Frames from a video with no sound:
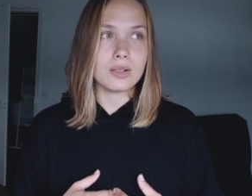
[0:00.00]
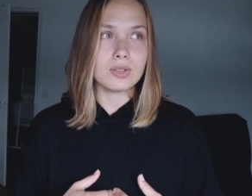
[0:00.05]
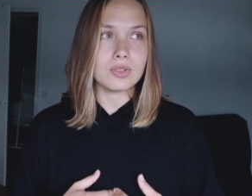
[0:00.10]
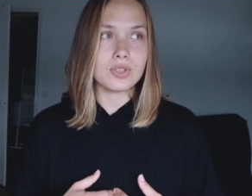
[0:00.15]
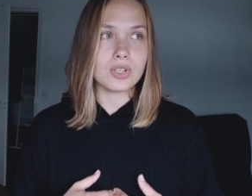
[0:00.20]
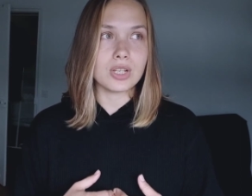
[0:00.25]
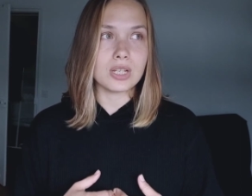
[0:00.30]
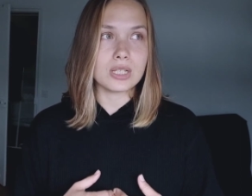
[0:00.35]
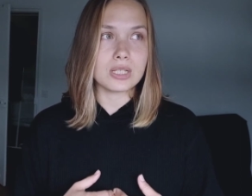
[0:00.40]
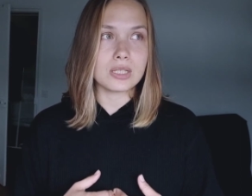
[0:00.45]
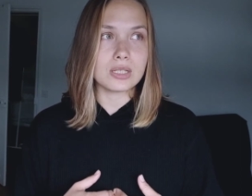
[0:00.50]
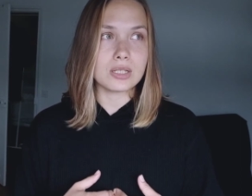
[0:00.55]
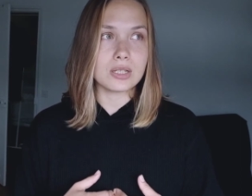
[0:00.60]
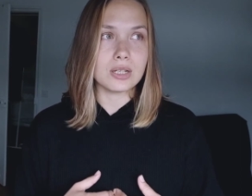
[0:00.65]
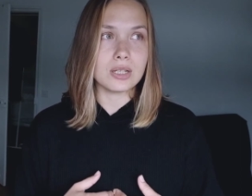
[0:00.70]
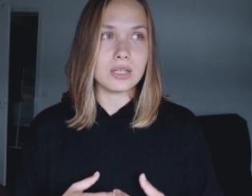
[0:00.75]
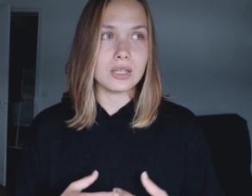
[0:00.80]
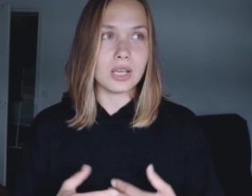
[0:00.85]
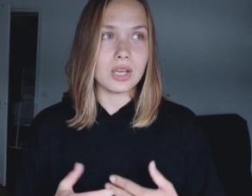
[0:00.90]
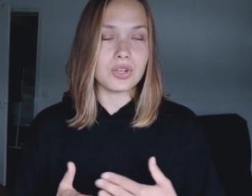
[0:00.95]
just
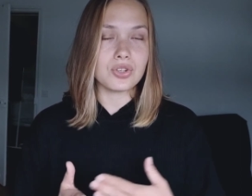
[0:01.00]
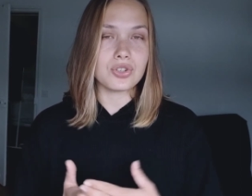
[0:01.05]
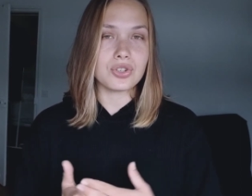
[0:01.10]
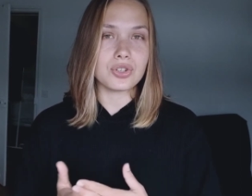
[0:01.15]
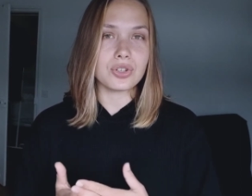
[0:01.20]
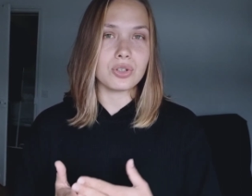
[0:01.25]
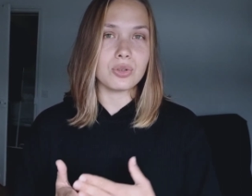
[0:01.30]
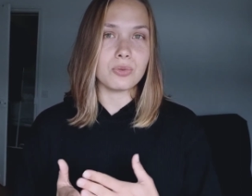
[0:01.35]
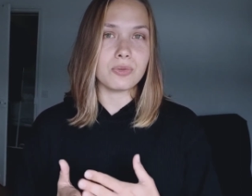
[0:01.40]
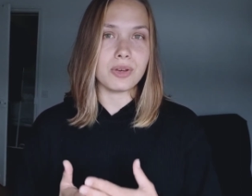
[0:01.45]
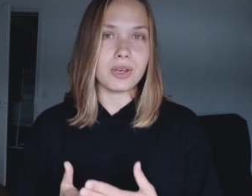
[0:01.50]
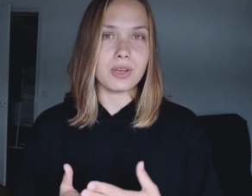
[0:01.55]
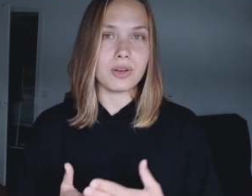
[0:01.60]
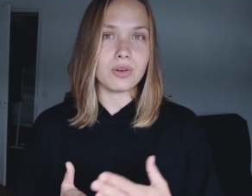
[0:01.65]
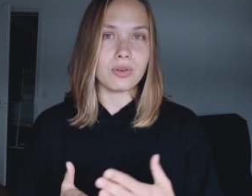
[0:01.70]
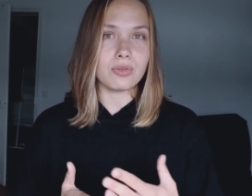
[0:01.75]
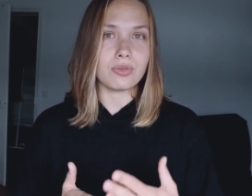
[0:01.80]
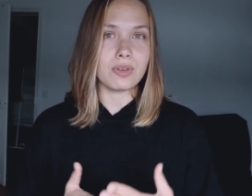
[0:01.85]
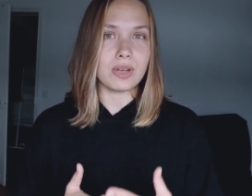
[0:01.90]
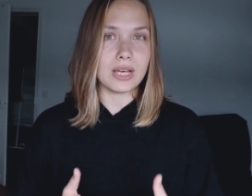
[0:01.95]
natural way
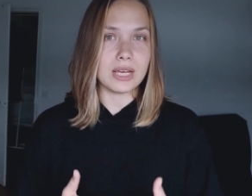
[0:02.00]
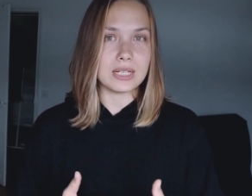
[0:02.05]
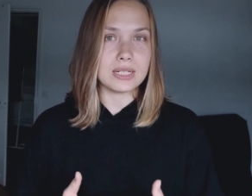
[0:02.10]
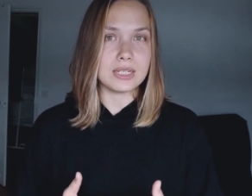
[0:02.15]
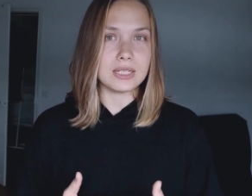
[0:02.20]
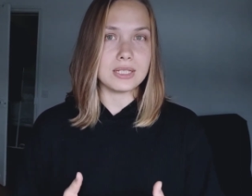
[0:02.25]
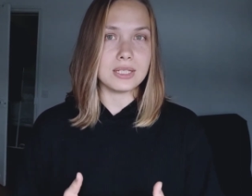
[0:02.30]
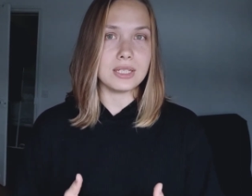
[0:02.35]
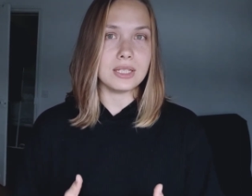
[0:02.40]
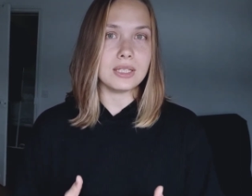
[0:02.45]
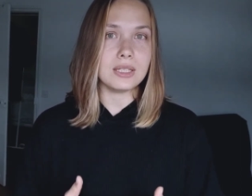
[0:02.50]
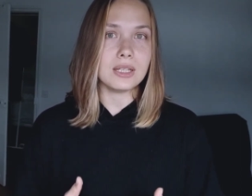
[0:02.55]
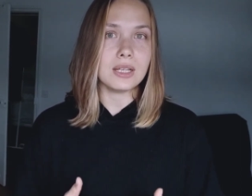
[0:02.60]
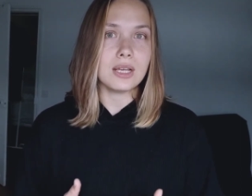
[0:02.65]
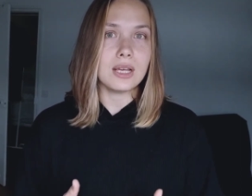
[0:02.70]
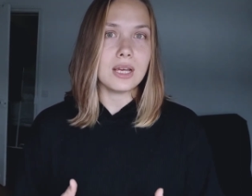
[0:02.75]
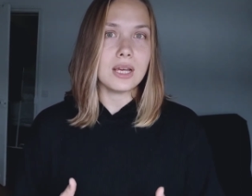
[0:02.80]
of editing,